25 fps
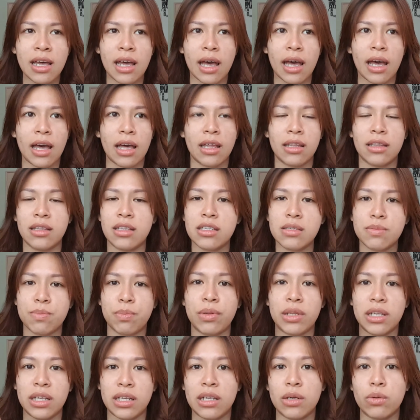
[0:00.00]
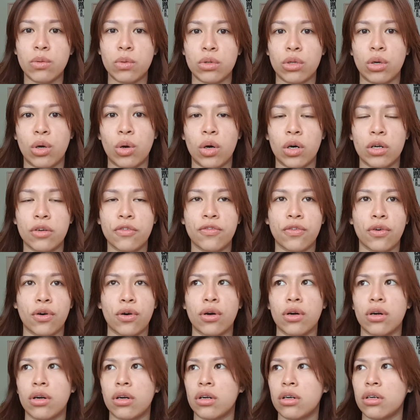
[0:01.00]
and this bleeding would go on
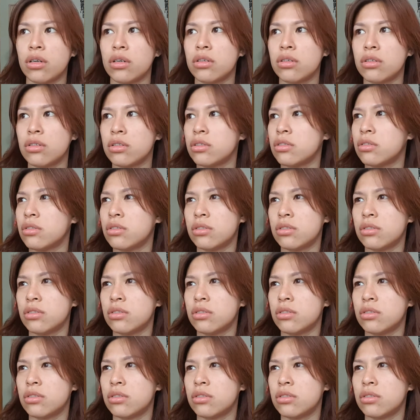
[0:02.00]
for